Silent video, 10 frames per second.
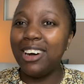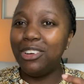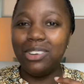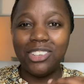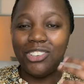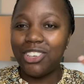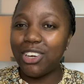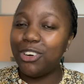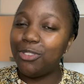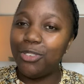Always
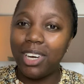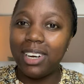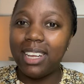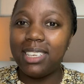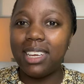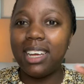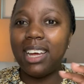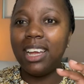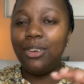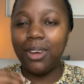check on
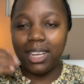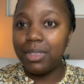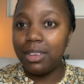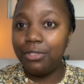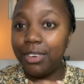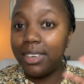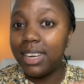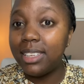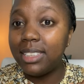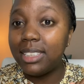Fragrantica, look at the
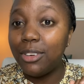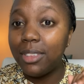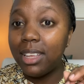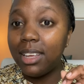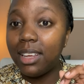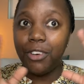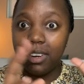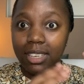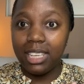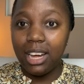fragrance on the
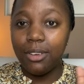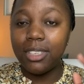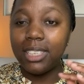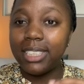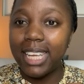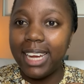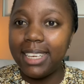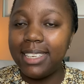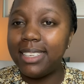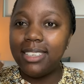fragrance houses
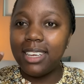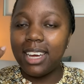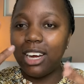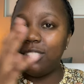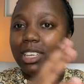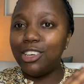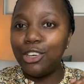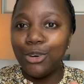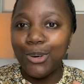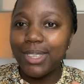site, check out the
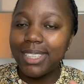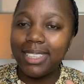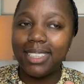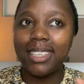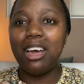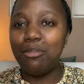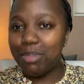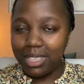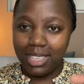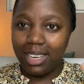notes,
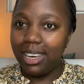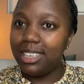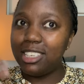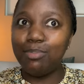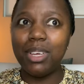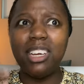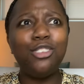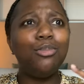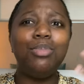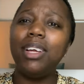and basically just
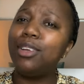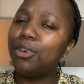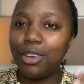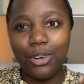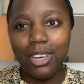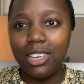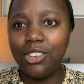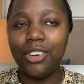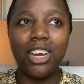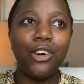begin to build your
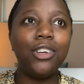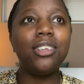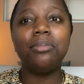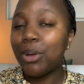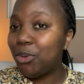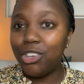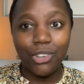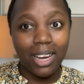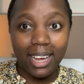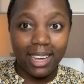knowledge around
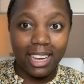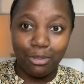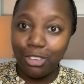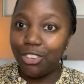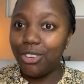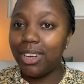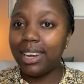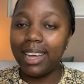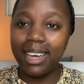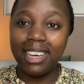what you like and what you
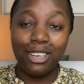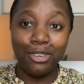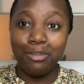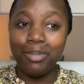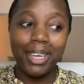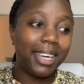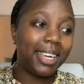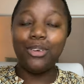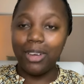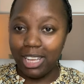don't like. It will
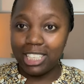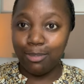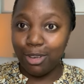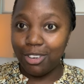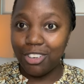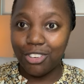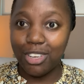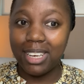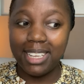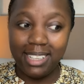make your
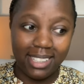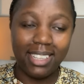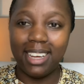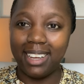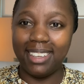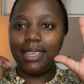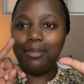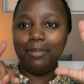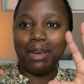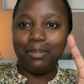exploration easier.
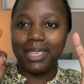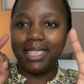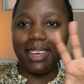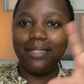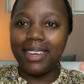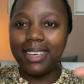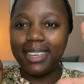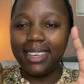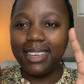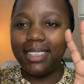Tip number
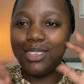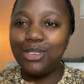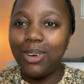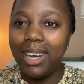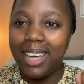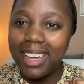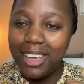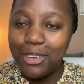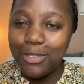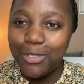7 is to
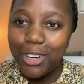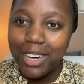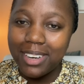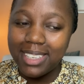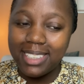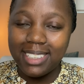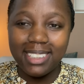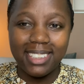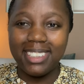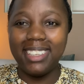layer your
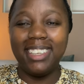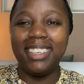fragrances.